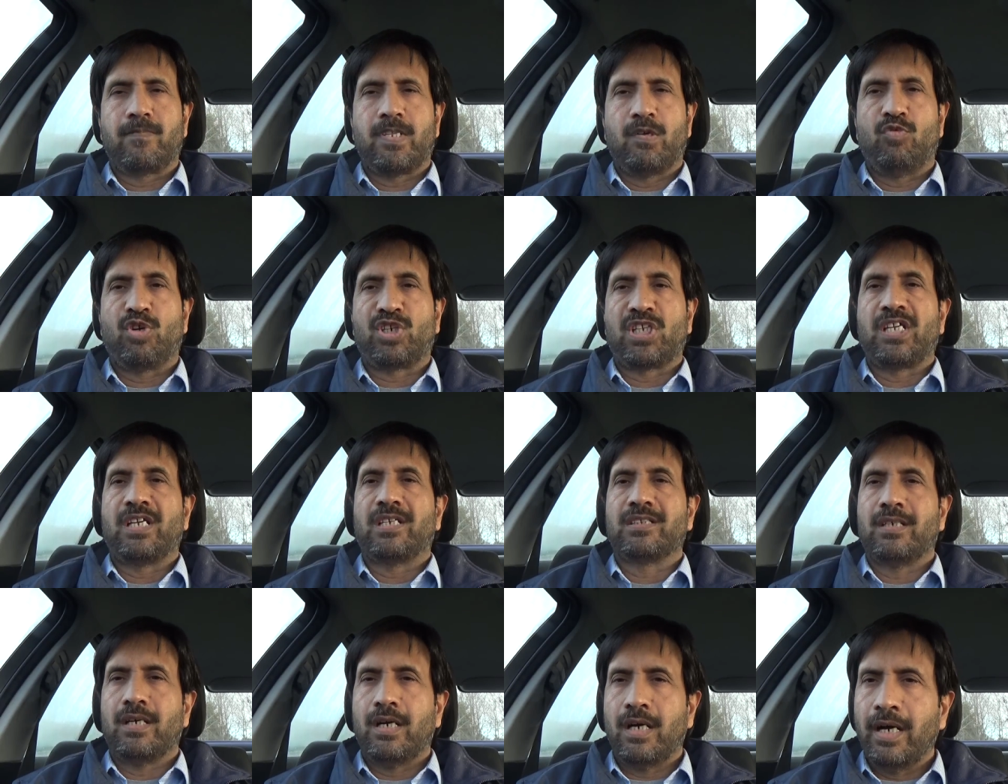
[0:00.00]
working
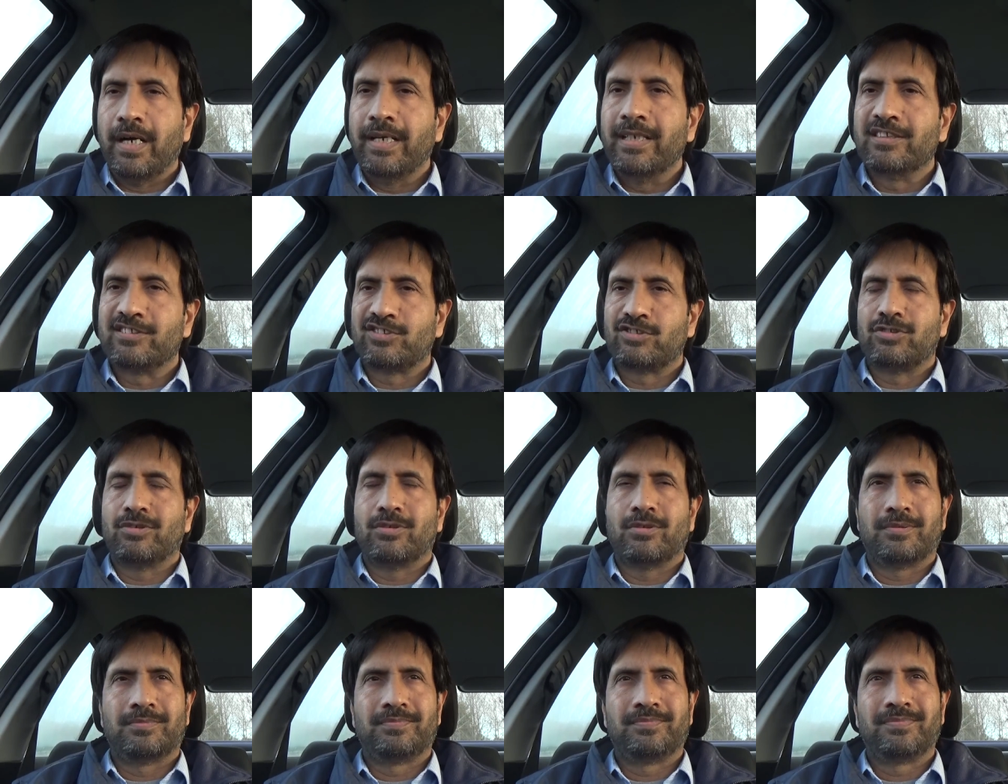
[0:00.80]
on the heights, you
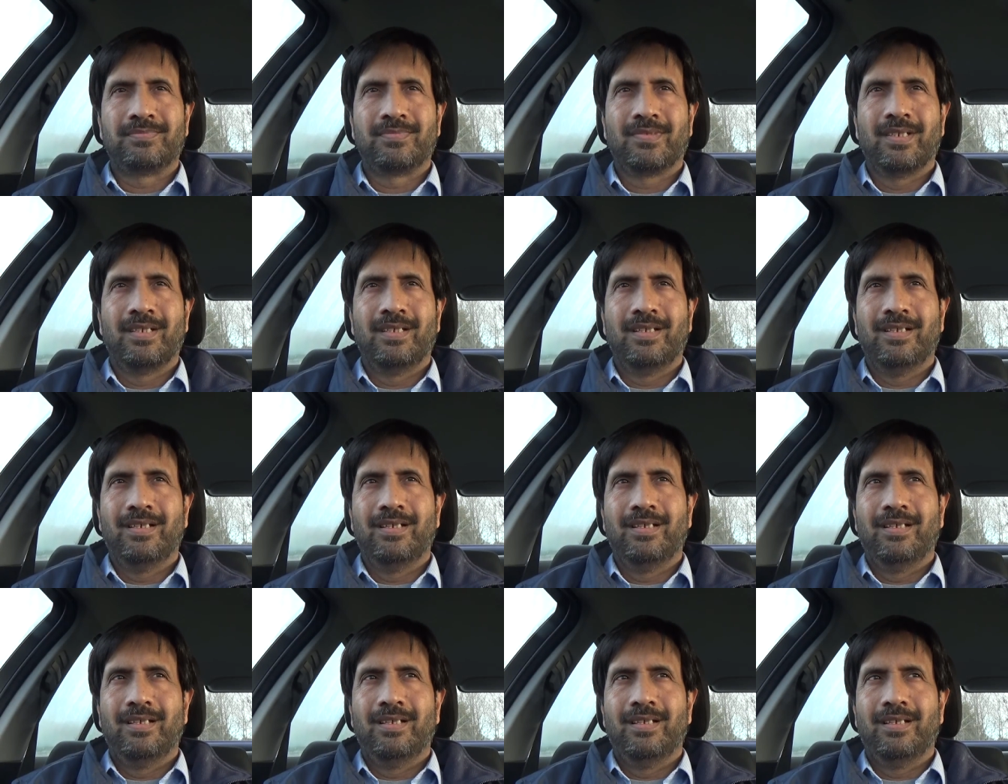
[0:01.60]
know,
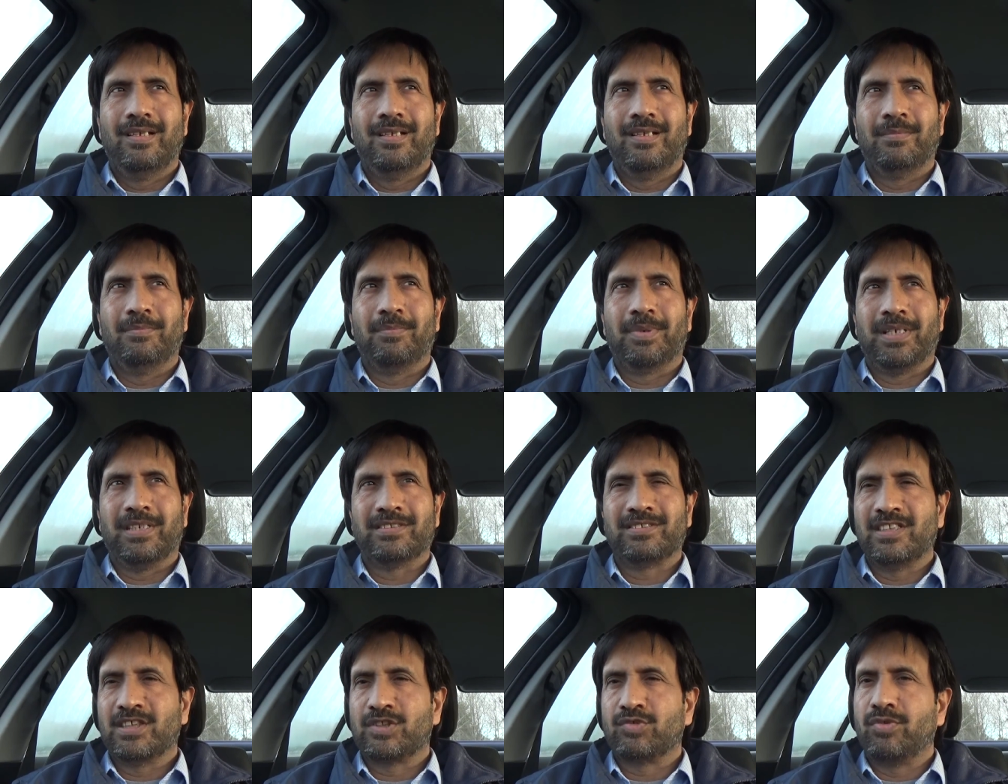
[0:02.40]
um,
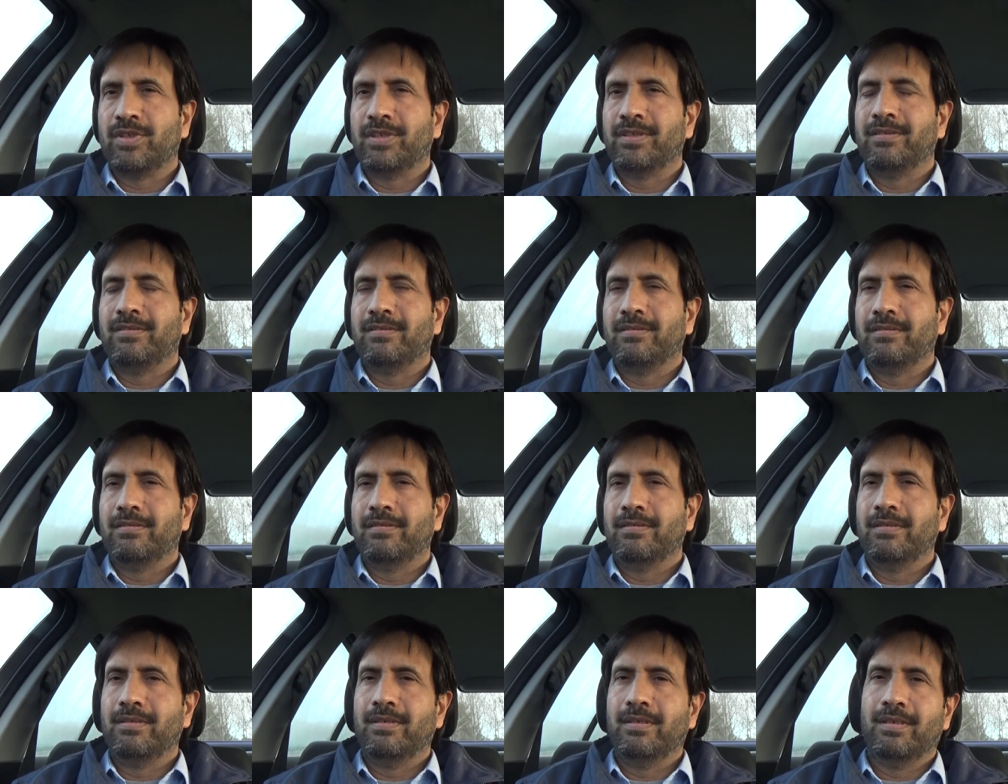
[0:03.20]
because this way
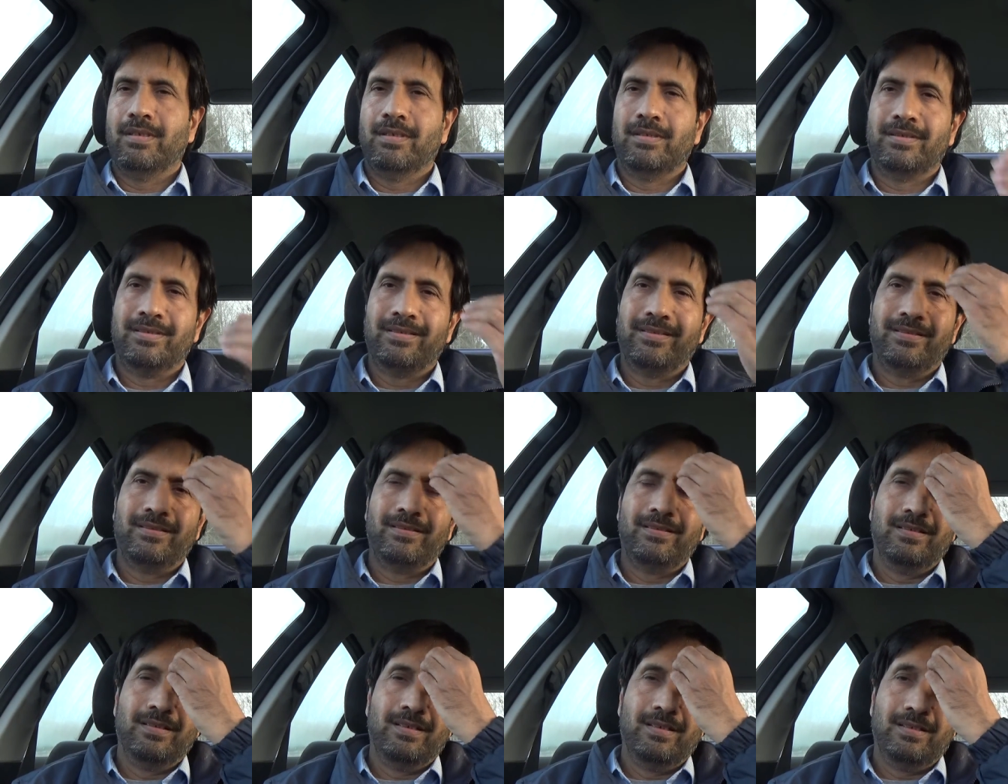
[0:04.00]

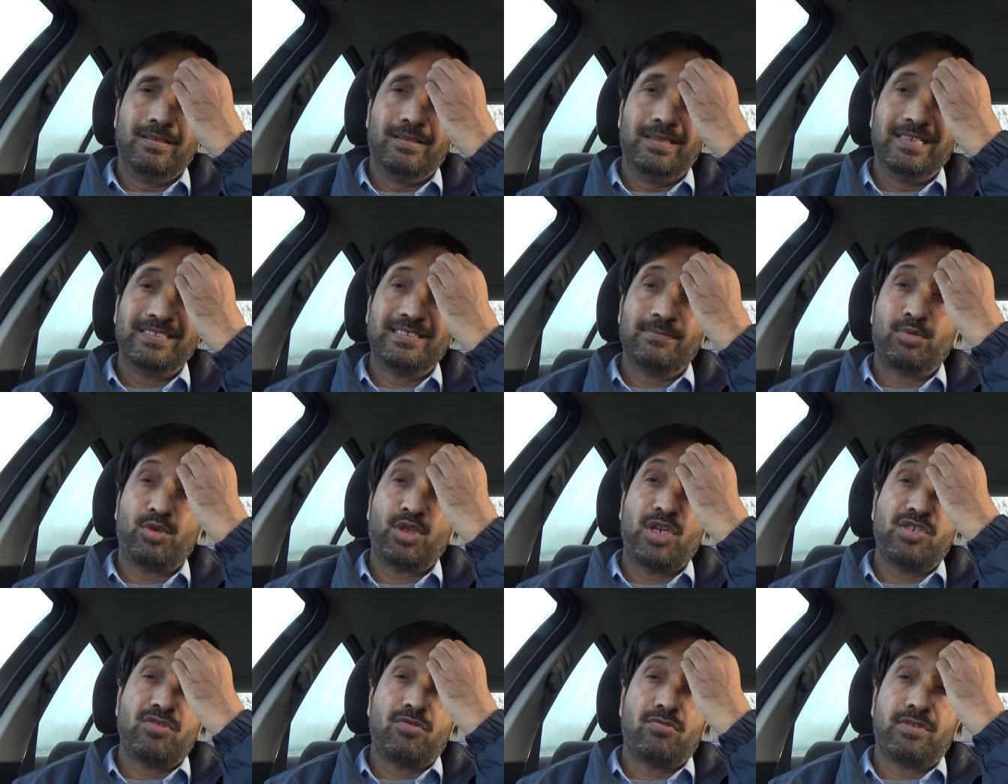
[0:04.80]
there is a
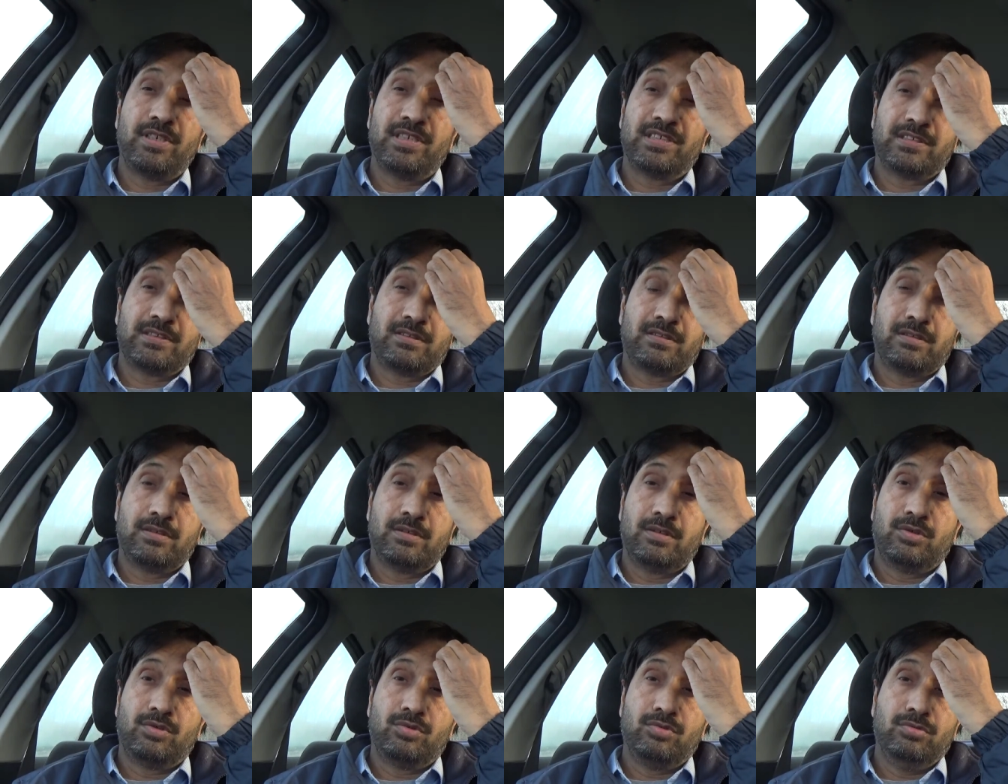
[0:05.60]
potential risk
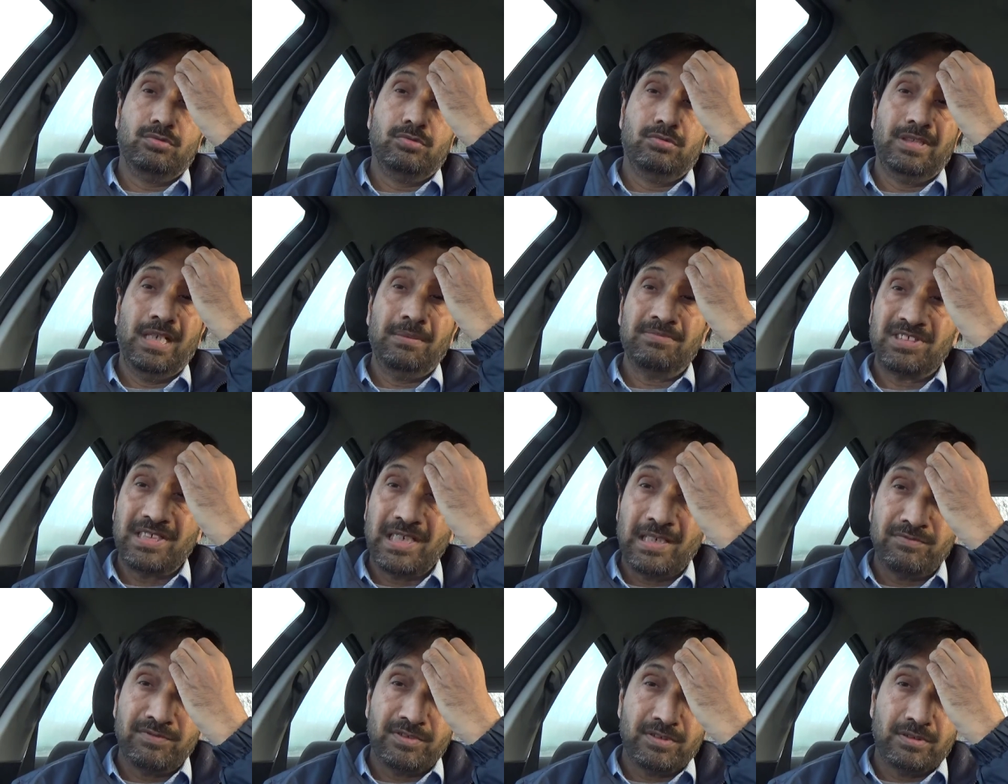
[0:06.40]
to
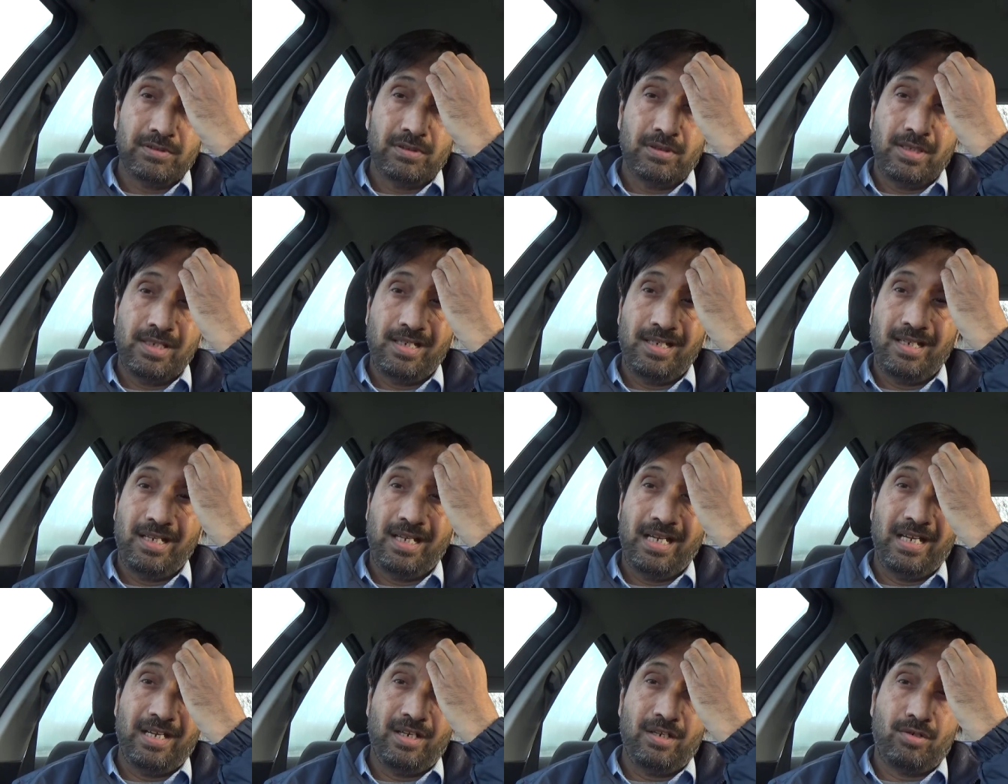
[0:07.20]
themselves
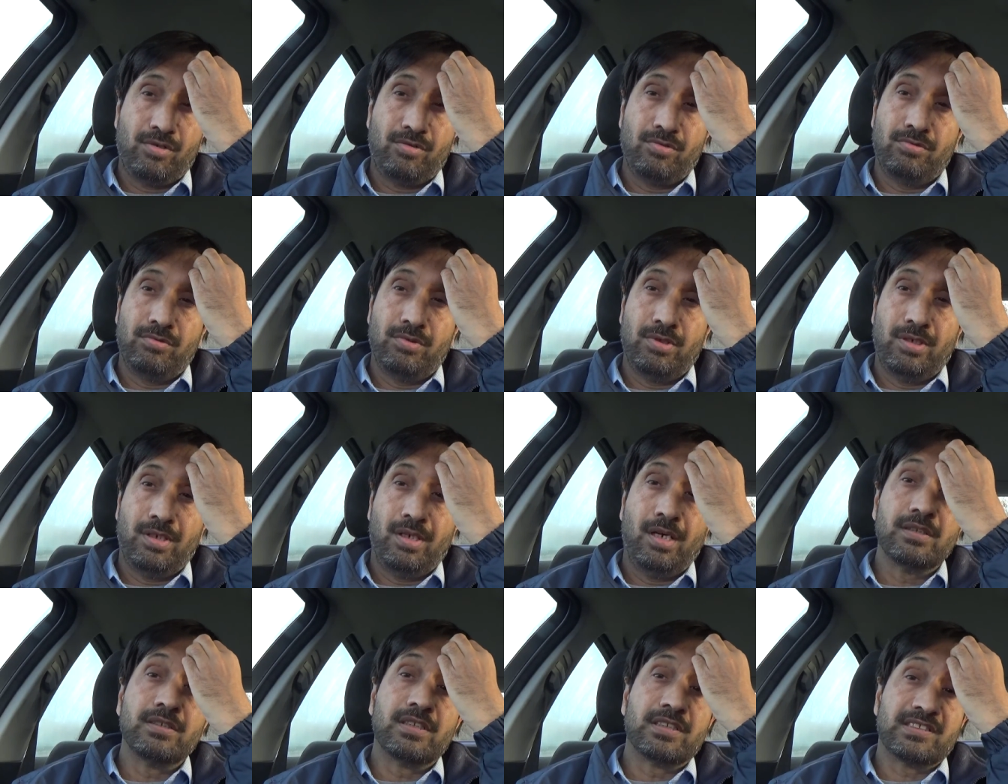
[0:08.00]
and to the
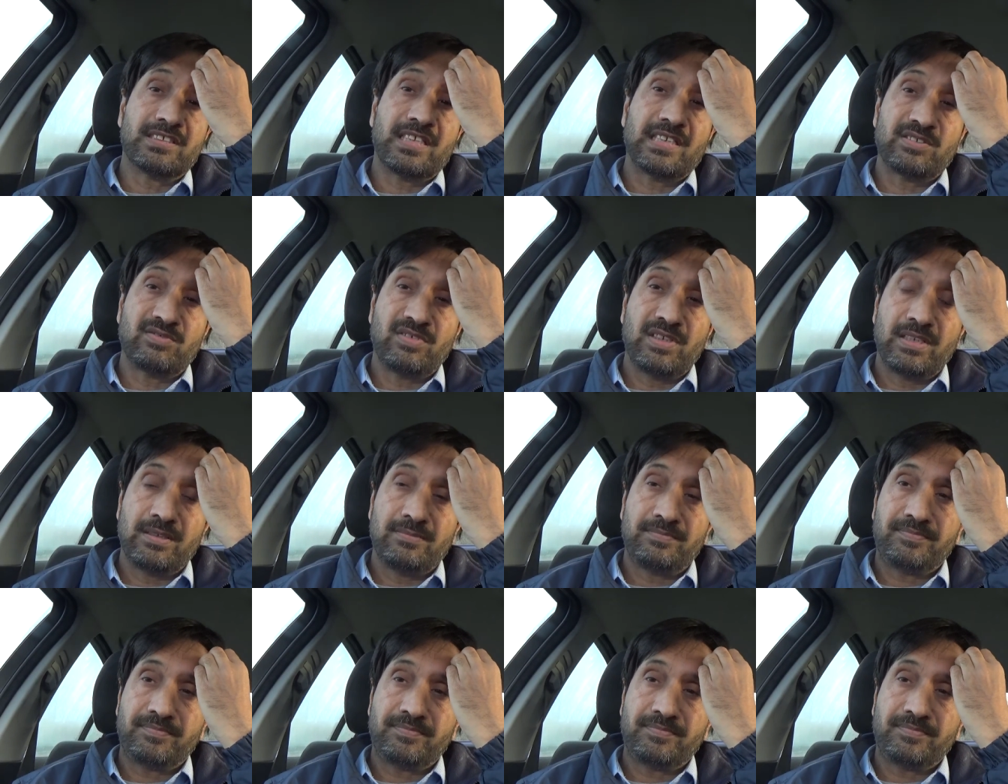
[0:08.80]
others as well.